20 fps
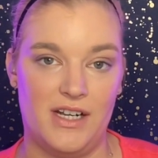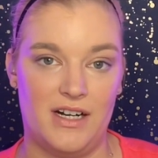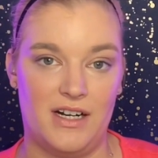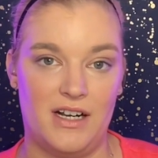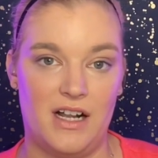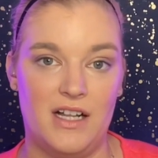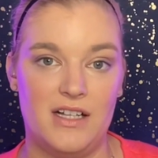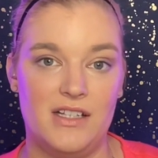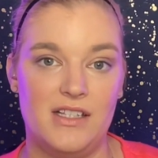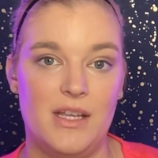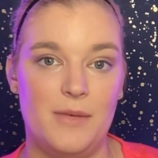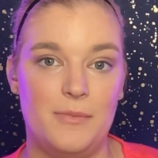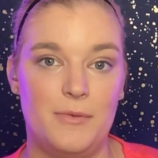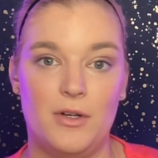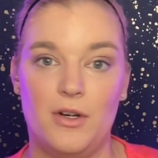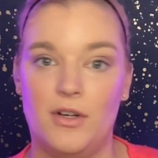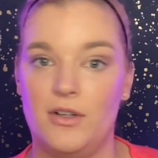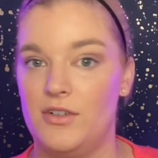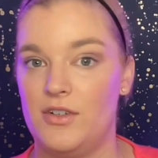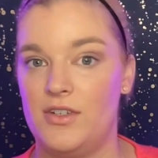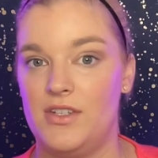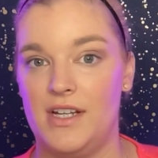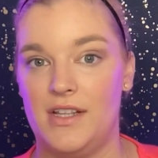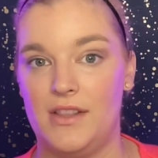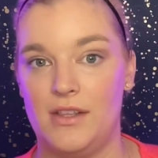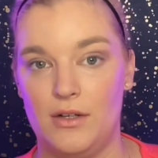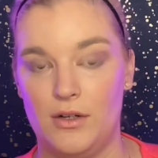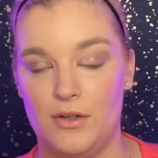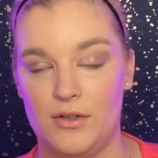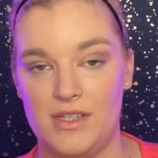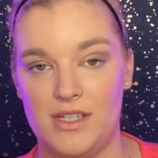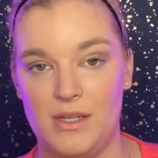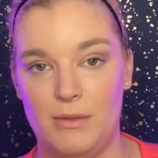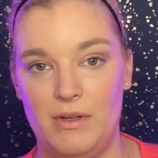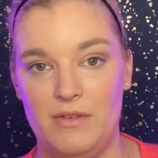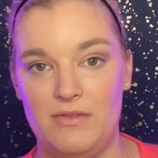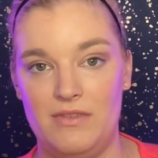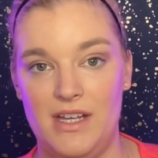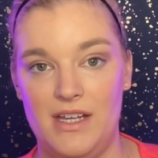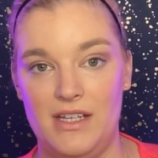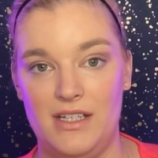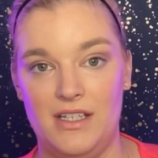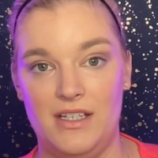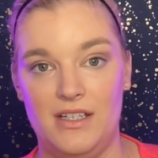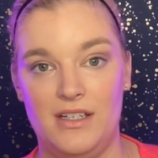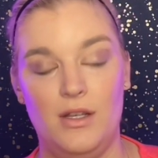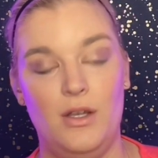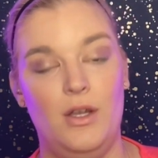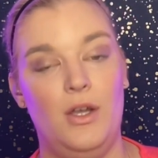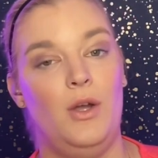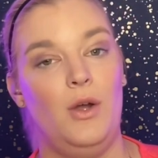a concept or understand the notes that we've taken.